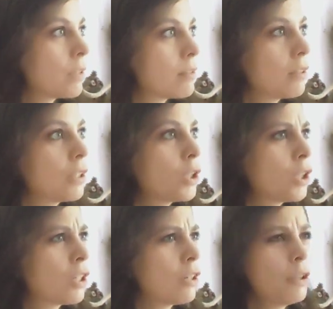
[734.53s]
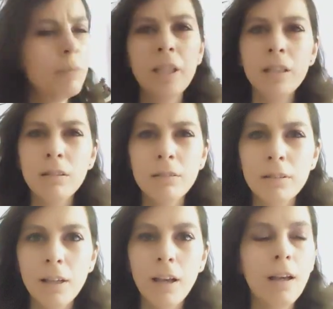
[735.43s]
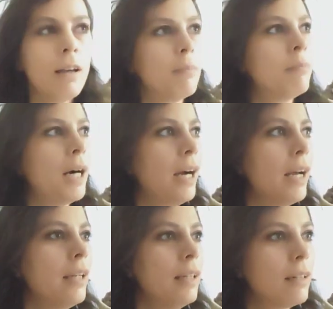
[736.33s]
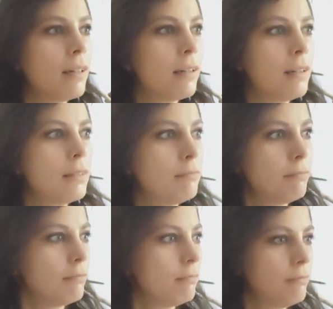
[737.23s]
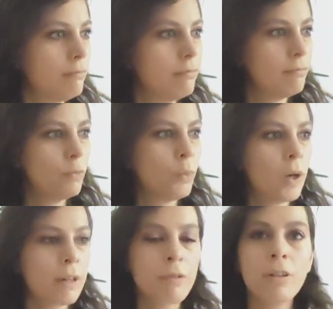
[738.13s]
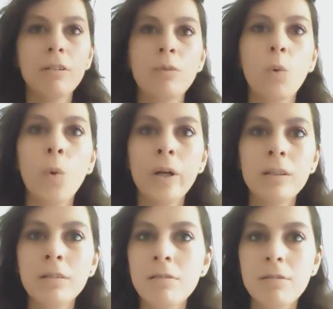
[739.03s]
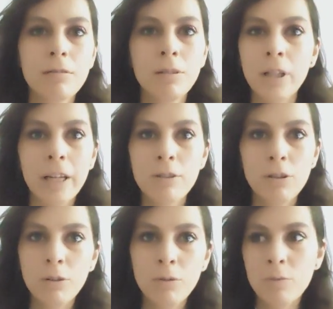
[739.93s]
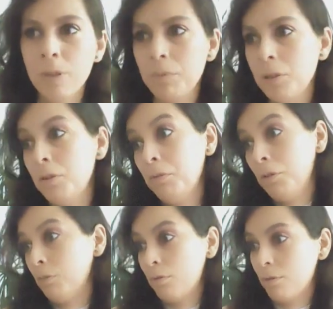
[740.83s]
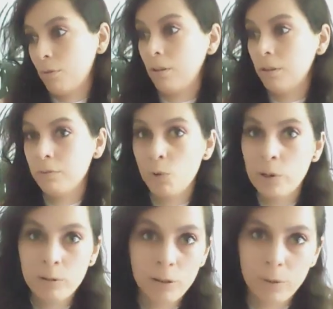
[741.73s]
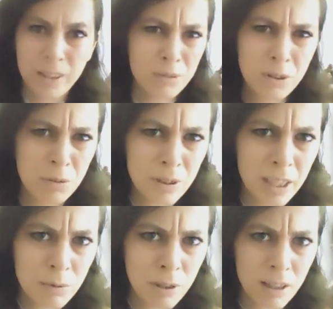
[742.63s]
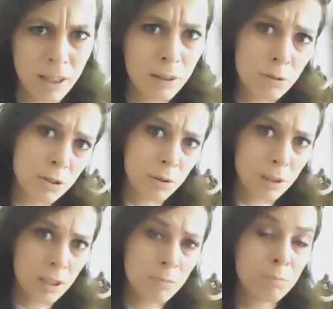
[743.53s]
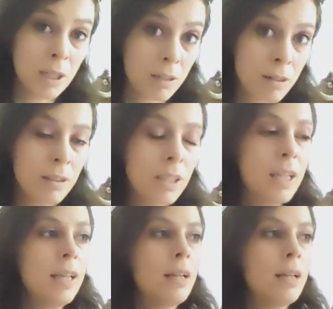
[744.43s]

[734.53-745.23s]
what is it? Curcumin. Buy whatever oils you like to use. Maybe you use olive oil, though I don't use that. I use coconut butter.